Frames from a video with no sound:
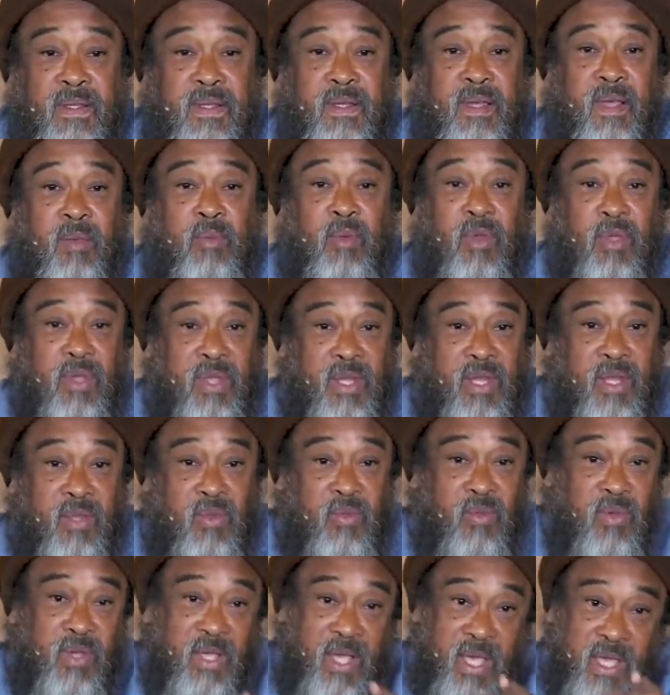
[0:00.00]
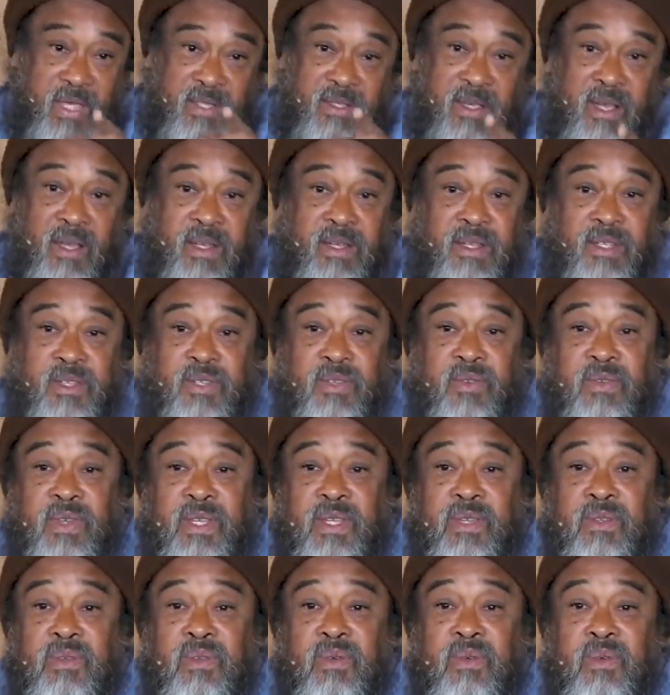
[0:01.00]
I'm looking at you guys on the
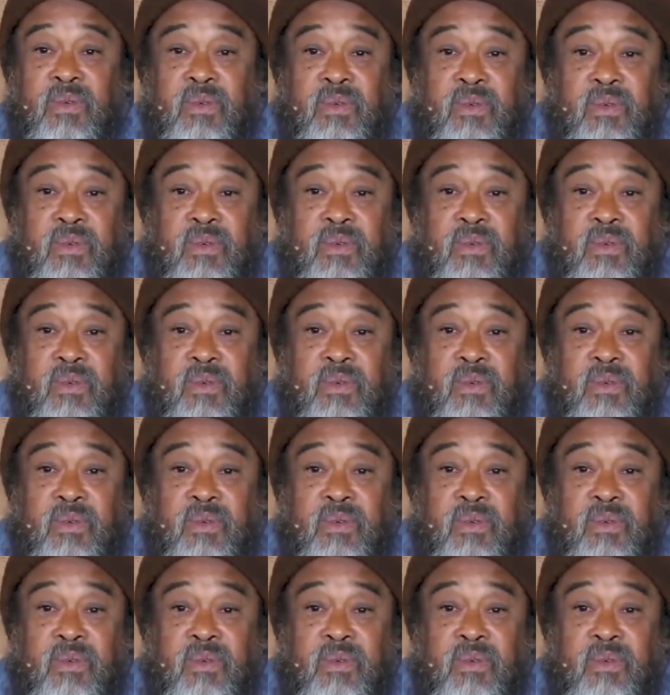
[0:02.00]
screen too.